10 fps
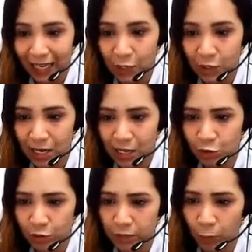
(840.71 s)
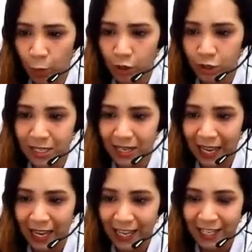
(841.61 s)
Can you see any trees from where you're sitting?